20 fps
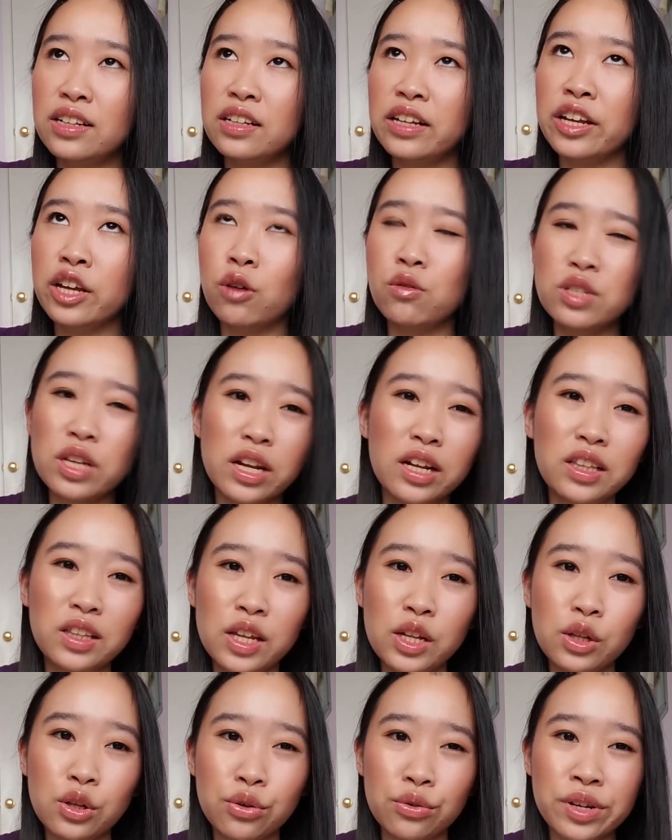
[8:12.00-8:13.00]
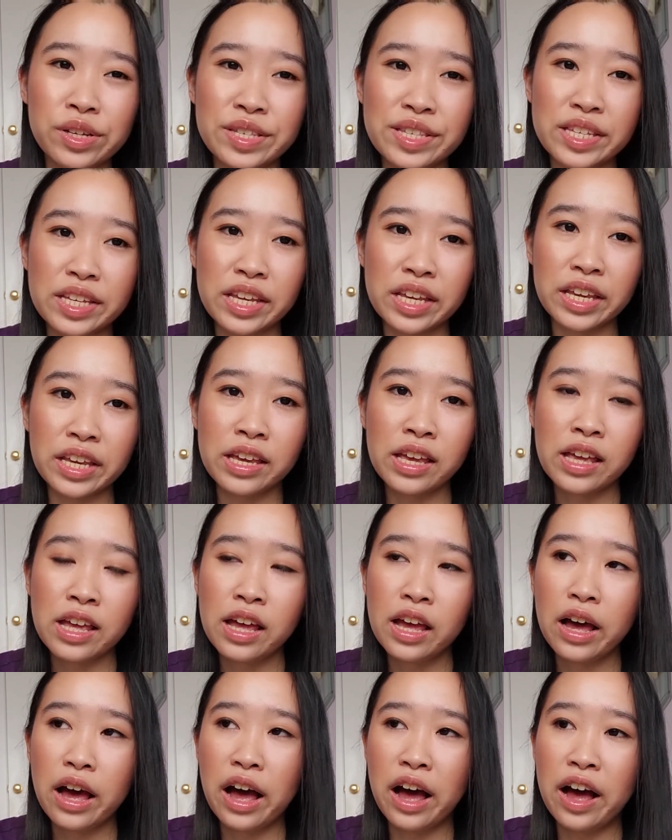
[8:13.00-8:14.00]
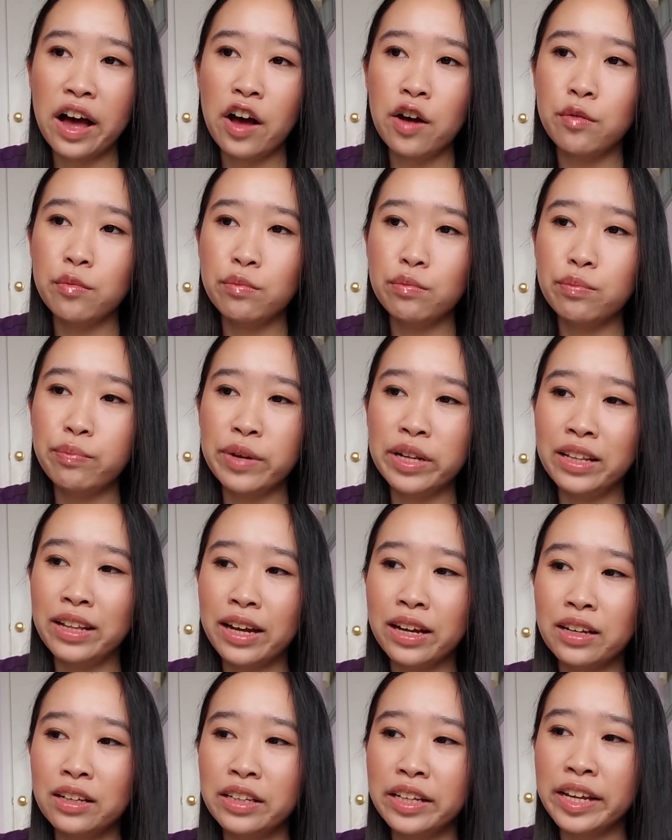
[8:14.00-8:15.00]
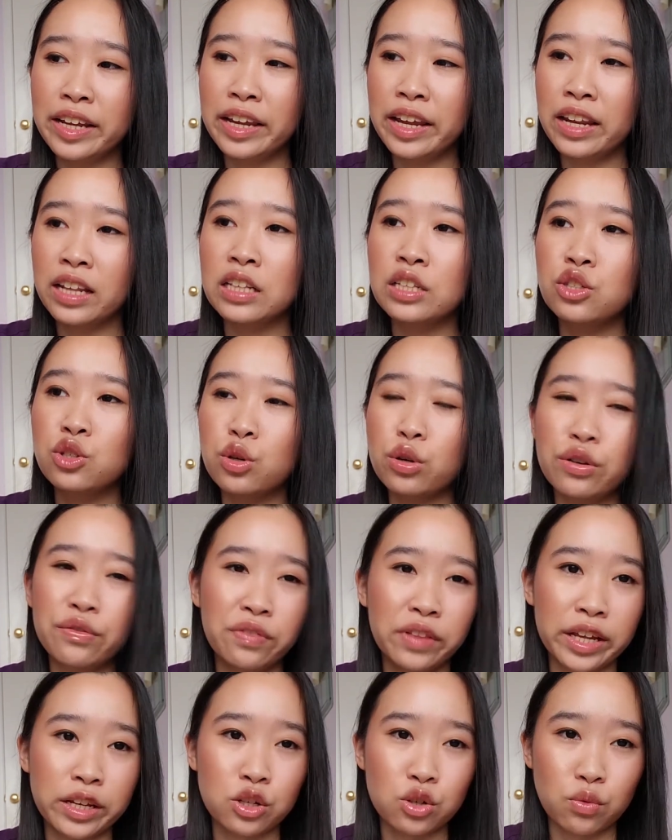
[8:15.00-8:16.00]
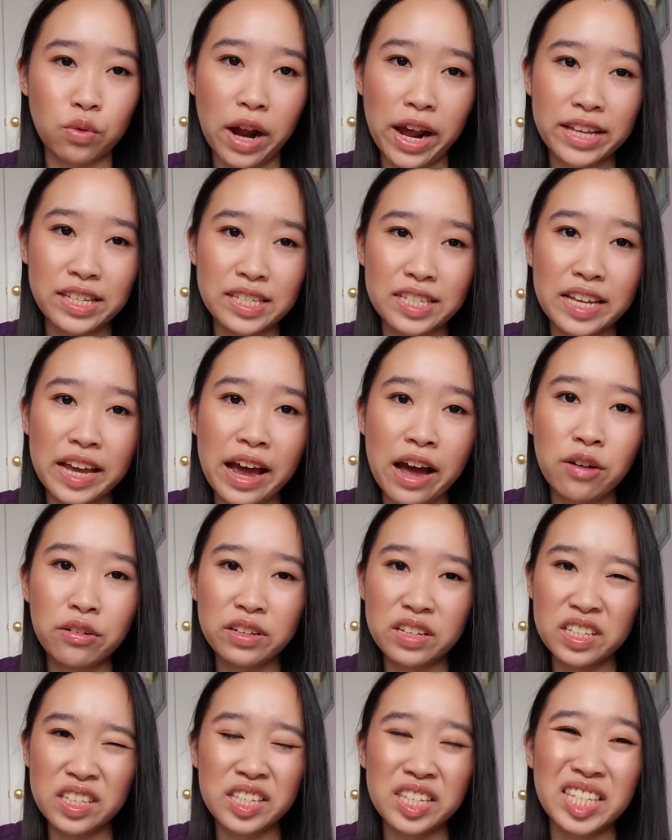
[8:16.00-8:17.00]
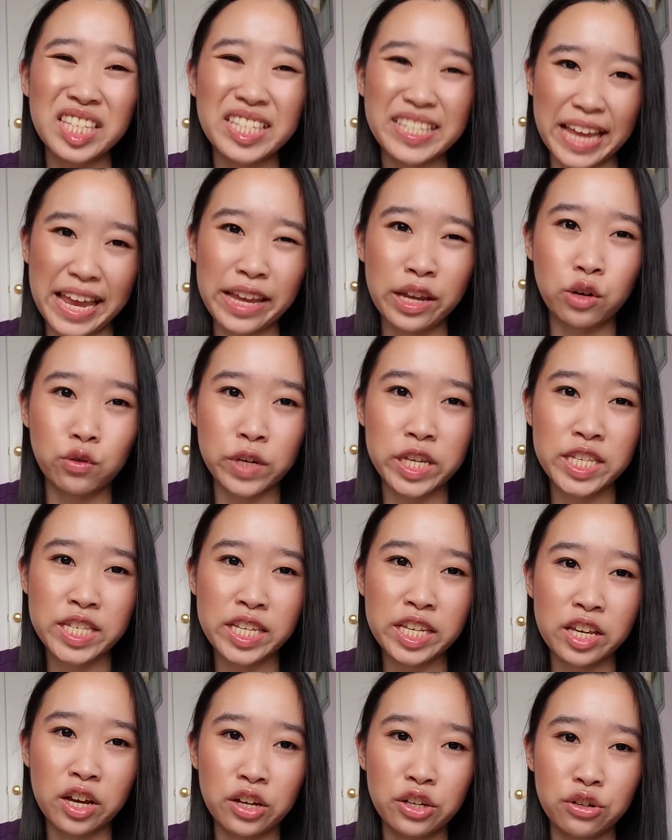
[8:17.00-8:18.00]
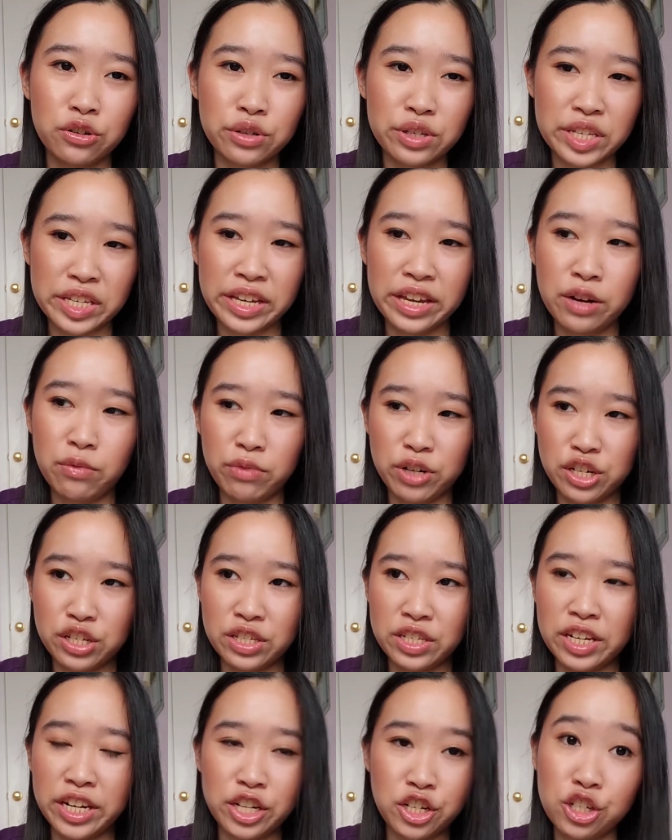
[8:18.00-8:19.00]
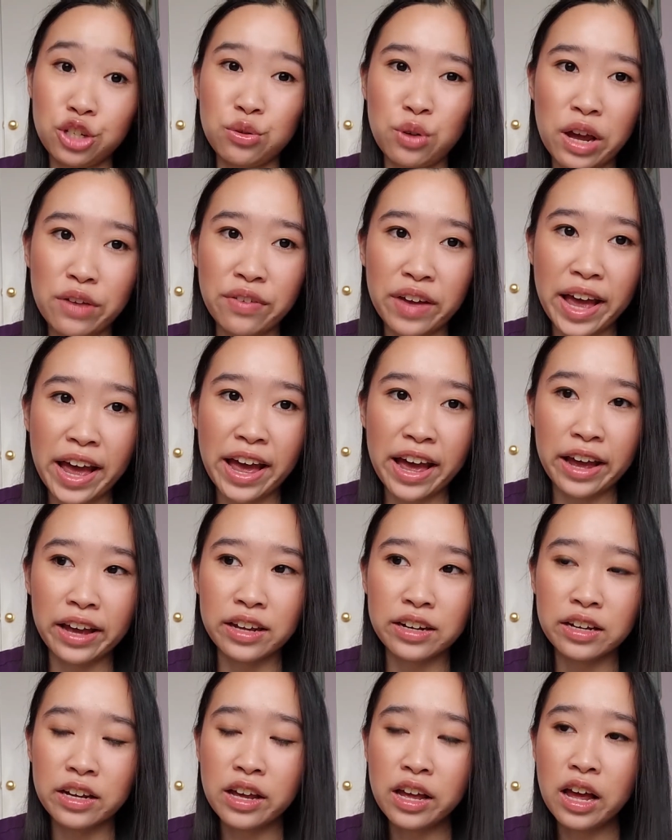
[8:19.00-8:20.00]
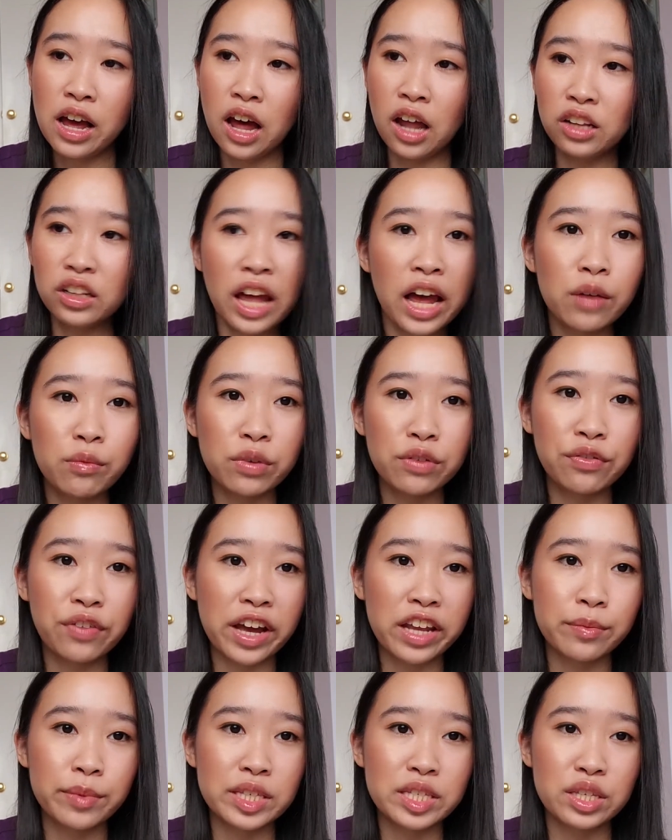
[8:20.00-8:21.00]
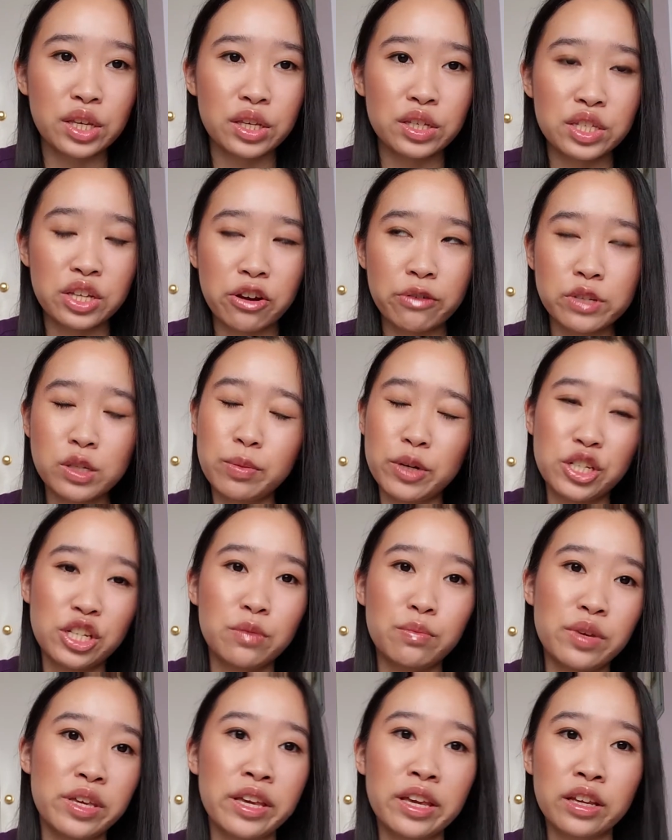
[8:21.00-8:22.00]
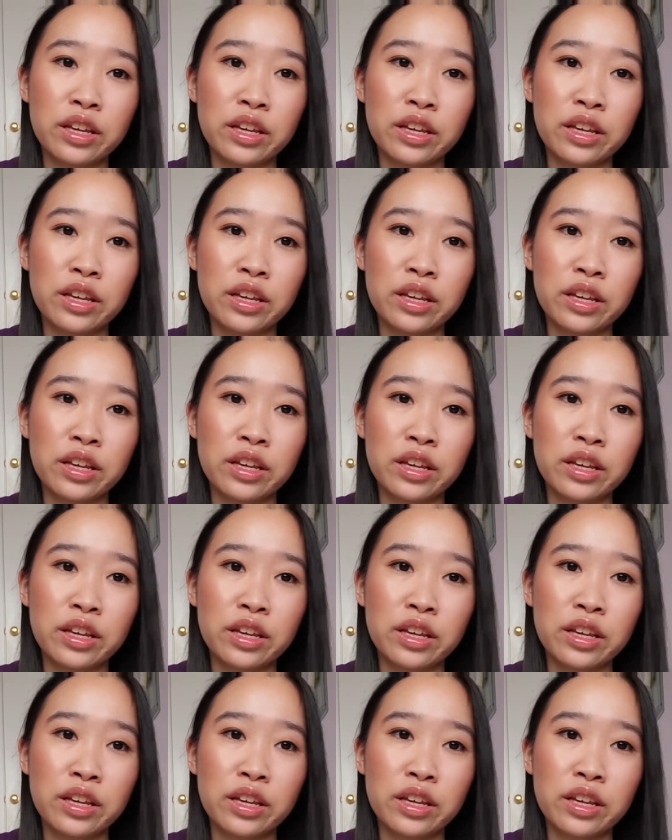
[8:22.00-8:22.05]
goes on a little greasy, but luckily it sort of like dries down. It doesn't stay greasy on your skin, which is an issue I've had a lot with vitamin C serums, especially being